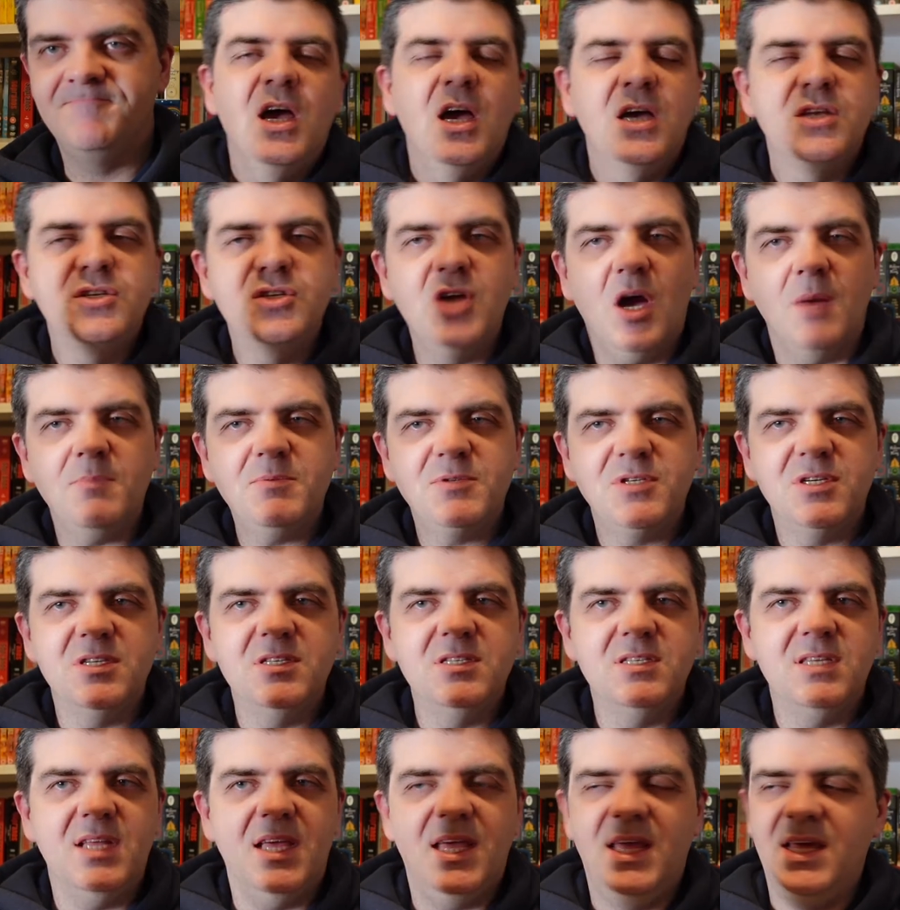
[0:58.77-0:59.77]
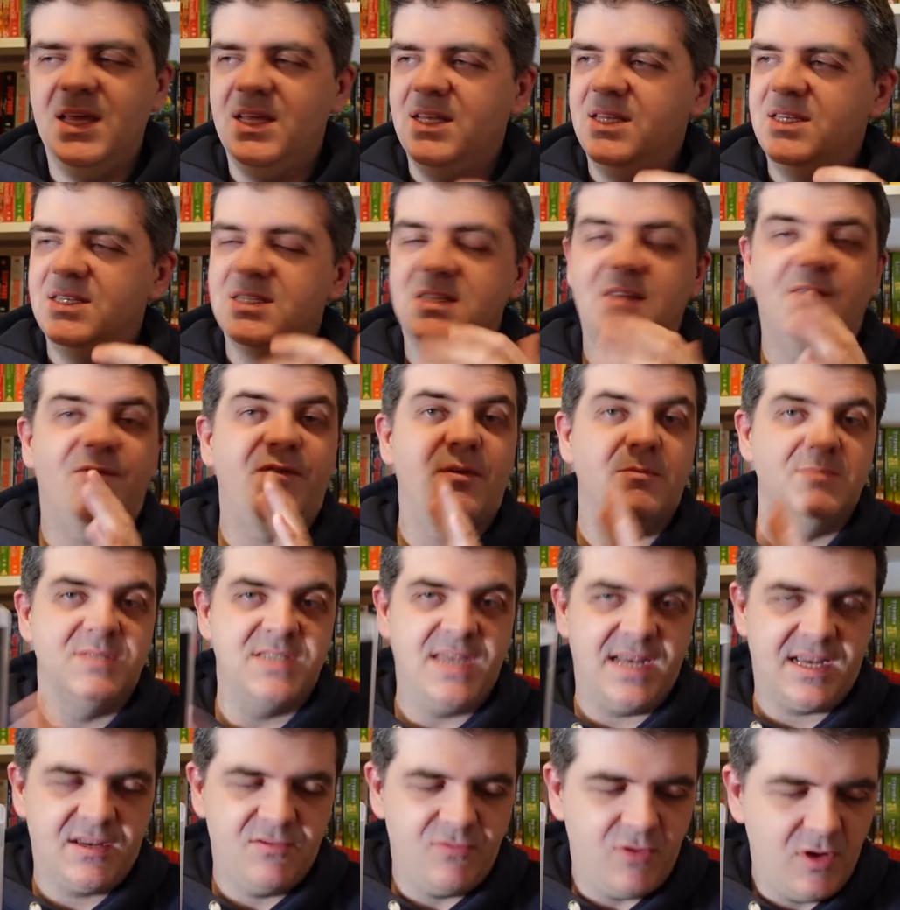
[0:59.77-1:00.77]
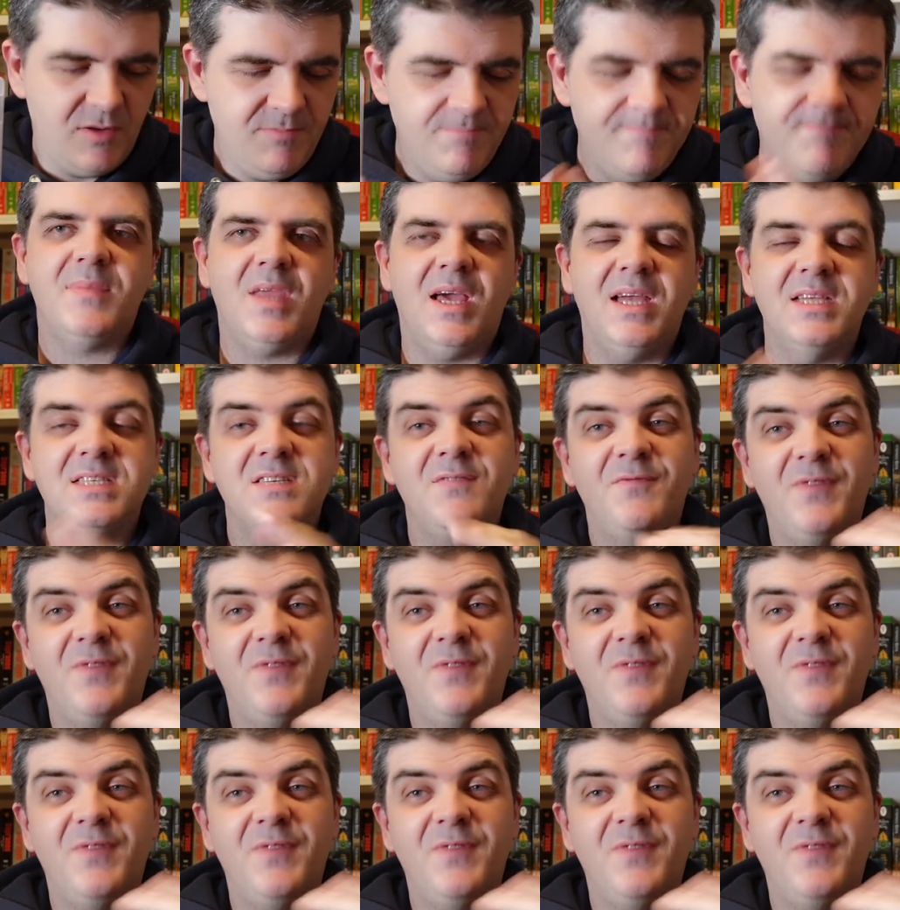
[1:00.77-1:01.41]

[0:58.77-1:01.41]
Adoption is from Second Run, and it's a